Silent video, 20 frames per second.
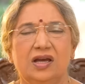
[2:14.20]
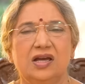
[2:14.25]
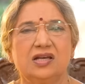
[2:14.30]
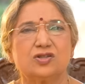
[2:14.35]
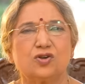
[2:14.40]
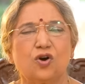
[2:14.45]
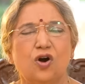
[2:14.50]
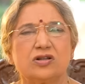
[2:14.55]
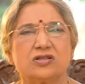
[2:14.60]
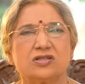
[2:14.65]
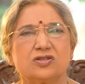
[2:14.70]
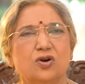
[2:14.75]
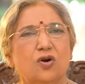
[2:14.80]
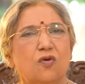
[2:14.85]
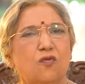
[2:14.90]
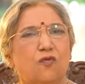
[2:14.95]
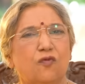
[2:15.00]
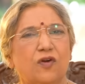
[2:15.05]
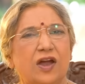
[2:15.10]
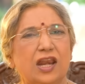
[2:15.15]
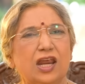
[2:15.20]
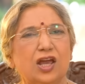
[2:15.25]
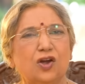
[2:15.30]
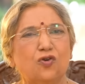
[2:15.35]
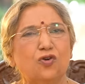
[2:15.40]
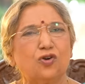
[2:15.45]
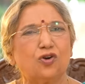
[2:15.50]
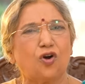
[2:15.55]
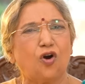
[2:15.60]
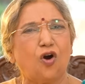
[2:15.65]
is also a very
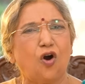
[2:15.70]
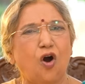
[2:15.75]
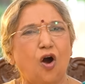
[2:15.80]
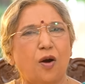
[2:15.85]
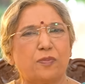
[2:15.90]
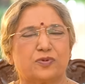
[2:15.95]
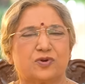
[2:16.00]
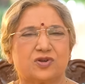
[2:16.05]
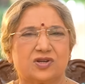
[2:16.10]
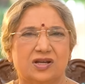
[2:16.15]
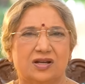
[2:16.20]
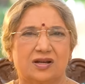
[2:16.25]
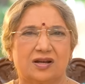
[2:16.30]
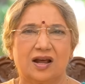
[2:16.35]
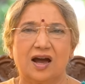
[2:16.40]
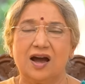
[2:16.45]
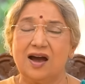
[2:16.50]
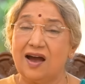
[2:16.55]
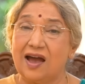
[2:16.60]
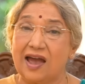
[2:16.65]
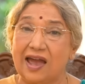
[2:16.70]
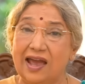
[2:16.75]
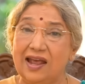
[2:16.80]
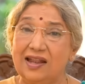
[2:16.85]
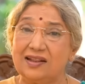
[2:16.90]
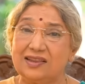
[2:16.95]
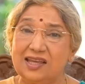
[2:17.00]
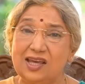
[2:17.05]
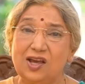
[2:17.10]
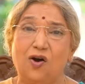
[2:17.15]
good option, a
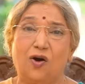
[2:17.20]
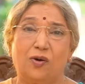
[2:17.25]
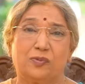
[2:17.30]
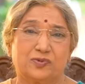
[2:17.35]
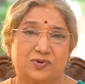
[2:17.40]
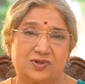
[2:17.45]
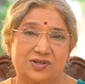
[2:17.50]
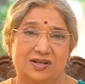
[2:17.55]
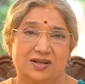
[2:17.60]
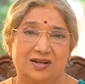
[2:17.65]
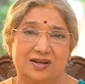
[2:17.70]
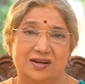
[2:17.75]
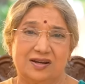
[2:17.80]
healthy option,